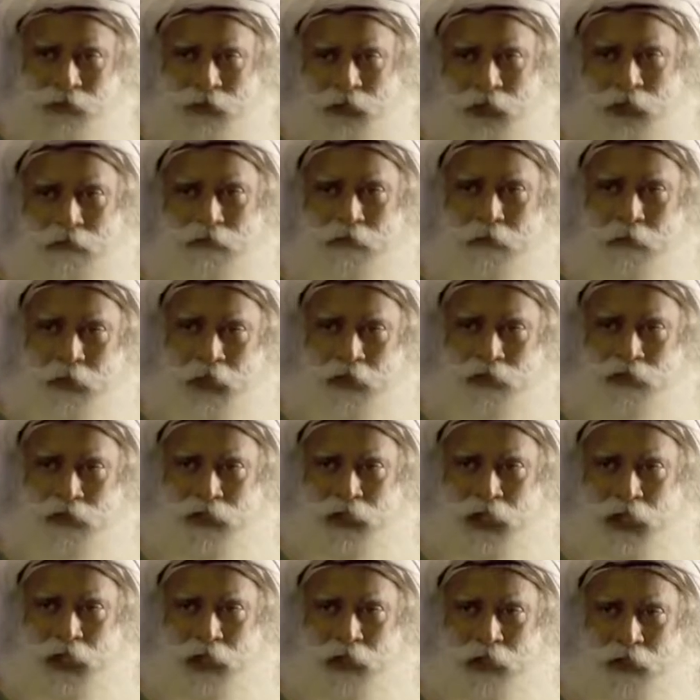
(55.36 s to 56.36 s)
take from
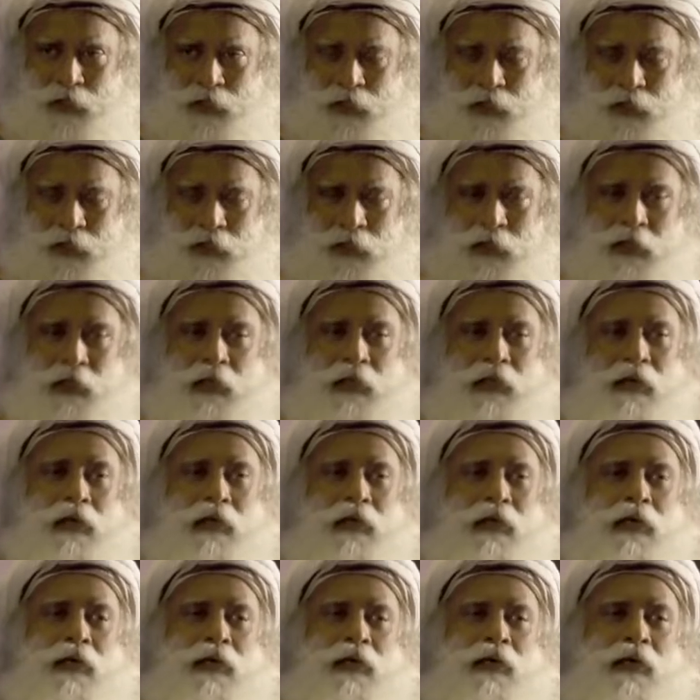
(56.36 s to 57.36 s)
outside,
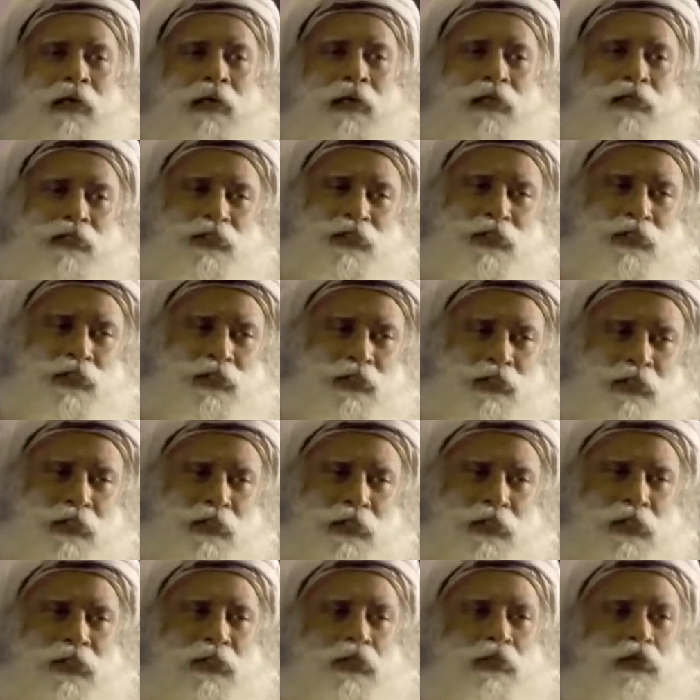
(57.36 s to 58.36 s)

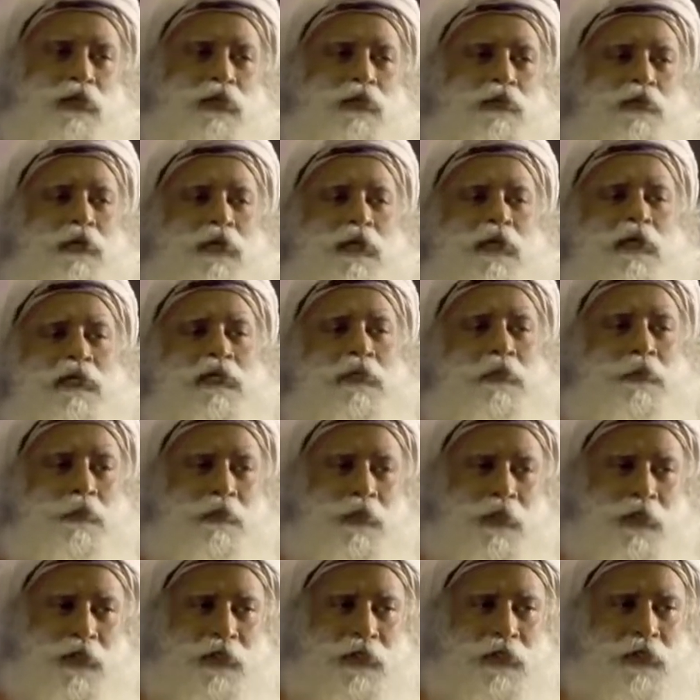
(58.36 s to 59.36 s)
essentially human
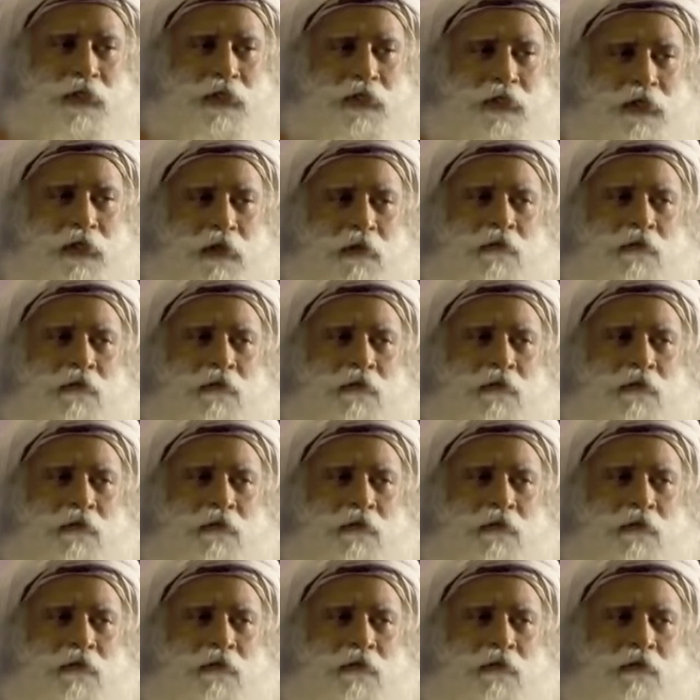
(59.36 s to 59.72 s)
experience